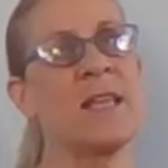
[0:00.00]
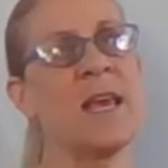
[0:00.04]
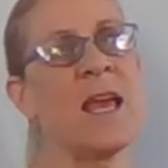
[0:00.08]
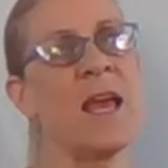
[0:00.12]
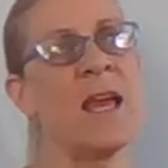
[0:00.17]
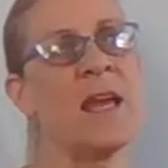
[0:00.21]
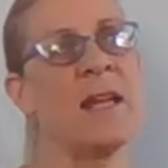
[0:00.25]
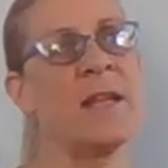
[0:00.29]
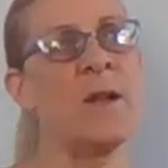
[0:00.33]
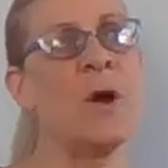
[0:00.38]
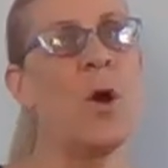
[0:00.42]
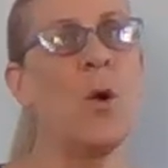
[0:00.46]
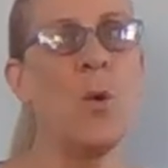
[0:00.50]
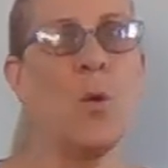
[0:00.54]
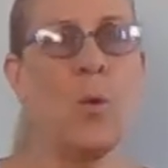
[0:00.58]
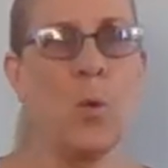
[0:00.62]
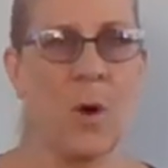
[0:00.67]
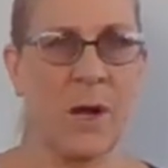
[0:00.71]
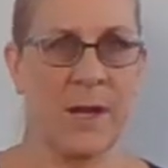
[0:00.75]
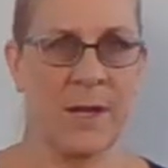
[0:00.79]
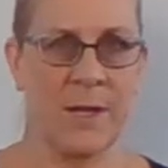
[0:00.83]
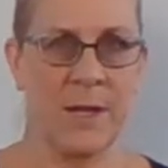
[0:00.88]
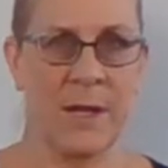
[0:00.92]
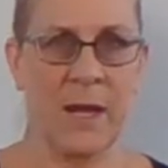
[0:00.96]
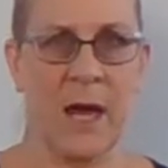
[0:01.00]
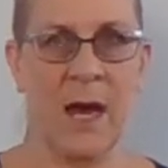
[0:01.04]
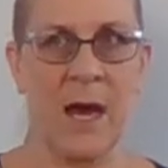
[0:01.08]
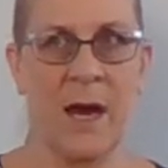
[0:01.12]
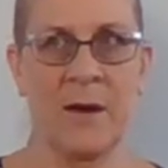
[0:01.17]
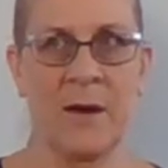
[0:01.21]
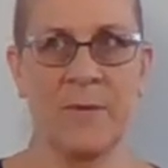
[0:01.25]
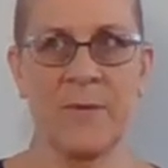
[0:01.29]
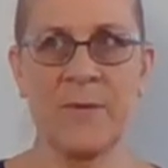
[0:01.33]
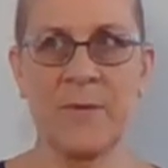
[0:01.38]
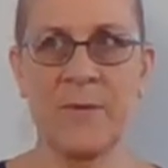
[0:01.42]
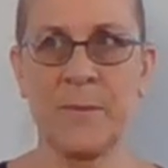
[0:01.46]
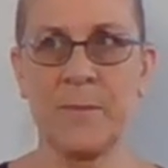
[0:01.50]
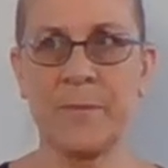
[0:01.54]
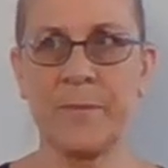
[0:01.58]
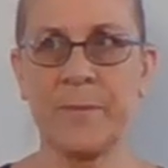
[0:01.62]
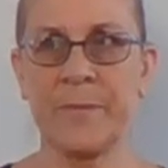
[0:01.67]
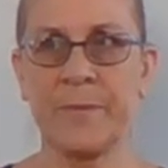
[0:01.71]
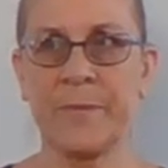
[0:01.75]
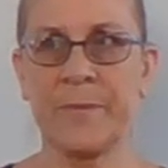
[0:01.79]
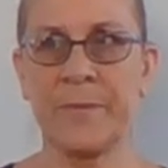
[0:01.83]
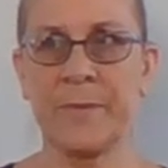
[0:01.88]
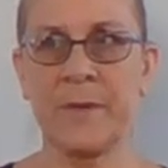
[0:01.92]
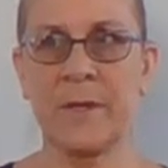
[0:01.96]
than 1.5. All
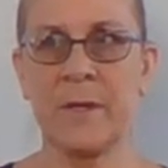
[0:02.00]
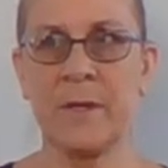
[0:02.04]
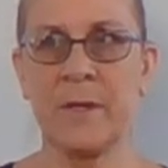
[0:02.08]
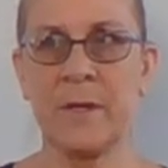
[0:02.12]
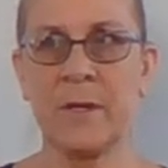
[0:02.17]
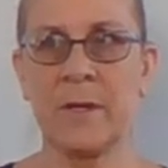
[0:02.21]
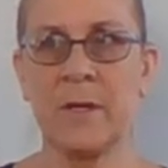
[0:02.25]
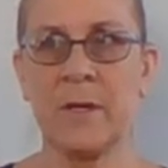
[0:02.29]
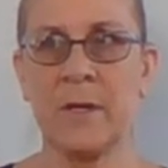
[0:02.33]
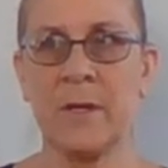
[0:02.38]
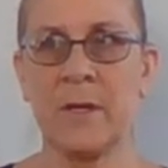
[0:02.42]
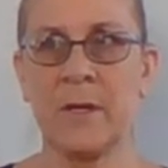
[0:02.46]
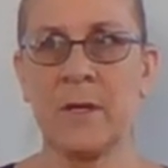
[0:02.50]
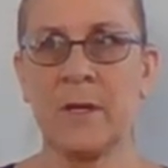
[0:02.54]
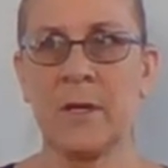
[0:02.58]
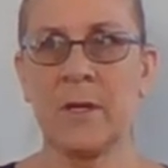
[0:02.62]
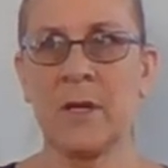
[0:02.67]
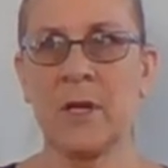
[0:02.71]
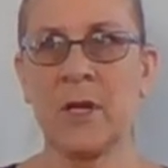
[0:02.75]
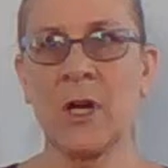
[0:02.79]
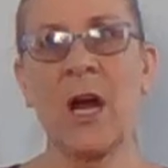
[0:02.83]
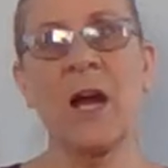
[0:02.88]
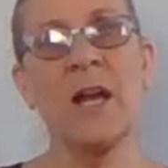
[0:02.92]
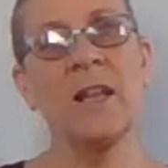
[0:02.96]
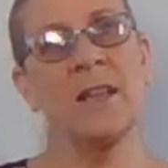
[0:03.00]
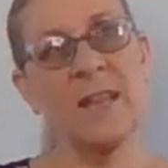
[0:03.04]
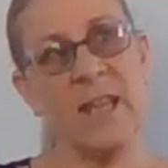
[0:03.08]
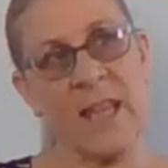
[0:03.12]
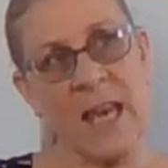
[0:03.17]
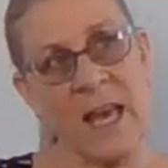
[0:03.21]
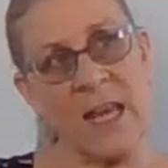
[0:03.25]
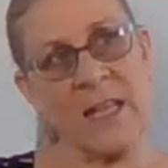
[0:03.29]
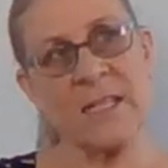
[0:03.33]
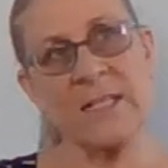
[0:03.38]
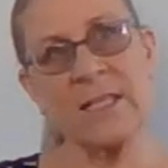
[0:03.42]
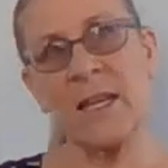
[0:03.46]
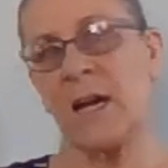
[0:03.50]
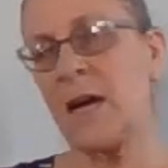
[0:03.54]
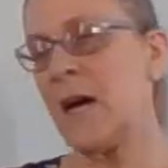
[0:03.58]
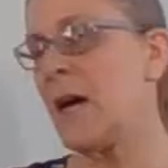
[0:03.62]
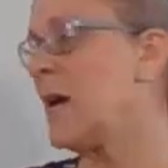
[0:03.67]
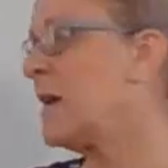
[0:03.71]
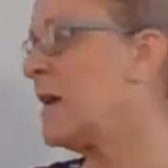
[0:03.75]
right? That's our